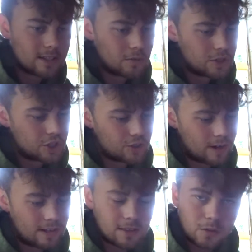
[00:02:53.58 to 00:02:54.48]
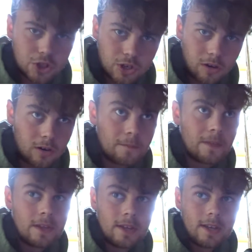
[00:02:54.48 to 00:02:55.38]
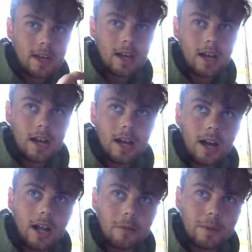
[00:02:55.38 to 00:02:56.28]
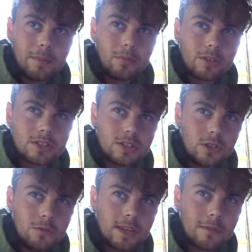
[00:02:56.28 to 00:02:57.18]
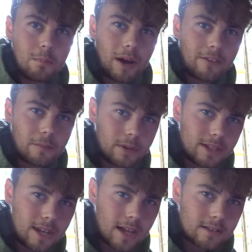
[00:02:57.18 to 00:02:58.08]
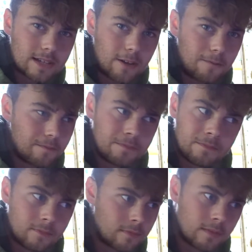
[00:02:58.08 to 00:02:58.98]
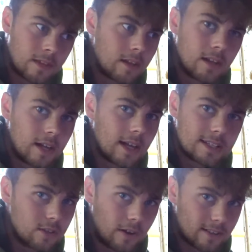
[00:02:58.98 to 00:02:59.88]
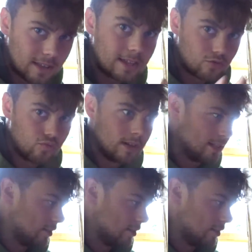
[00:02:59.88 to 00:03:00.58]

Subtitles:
so straight and so short. And people would assume that it's bad for pulling nails out. It's not, it's really